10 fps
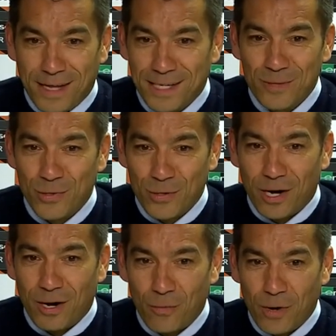I think we
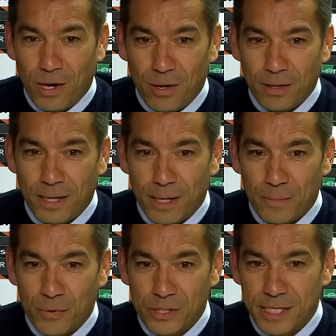are
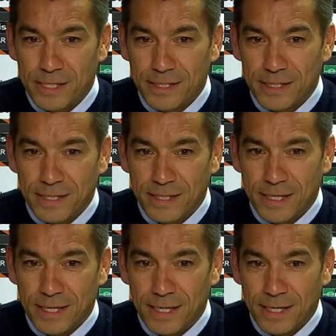well presented in
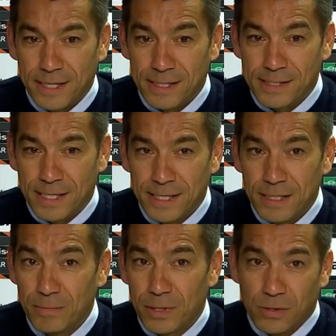the
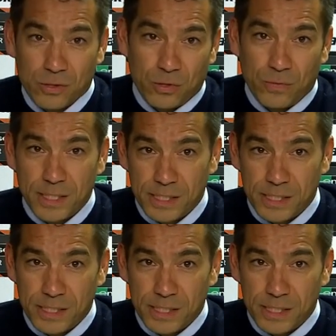stadium, but also in